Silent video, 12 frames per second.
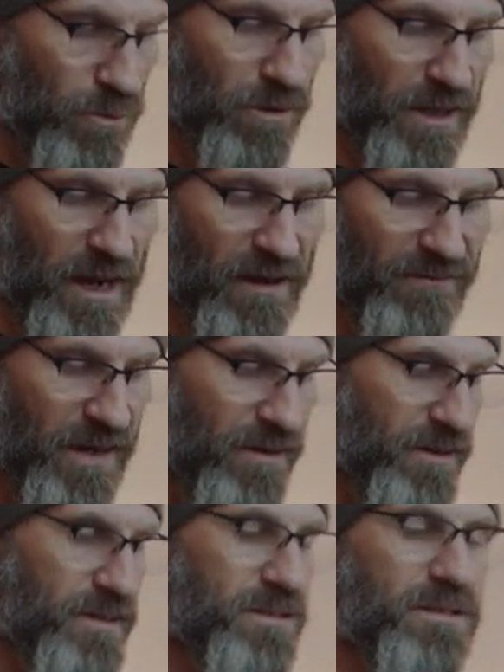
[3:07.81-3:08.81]
we're gonna have an
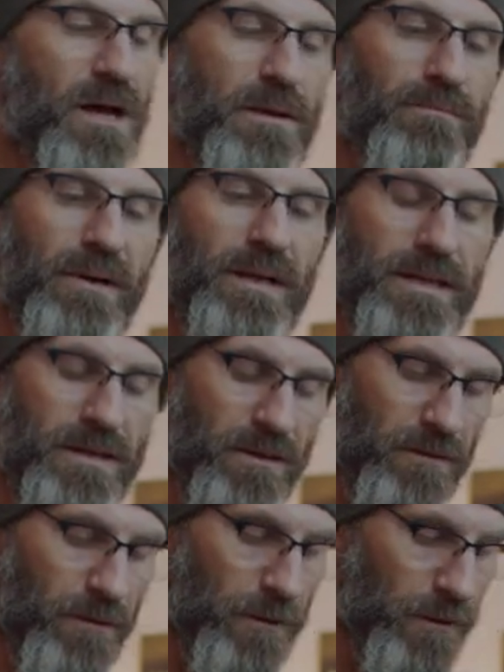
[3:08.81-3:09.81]
Aries slide plate
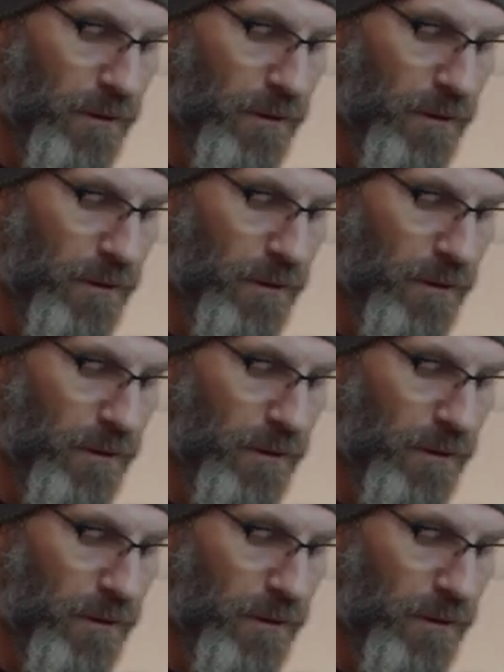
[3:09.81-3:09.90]
here.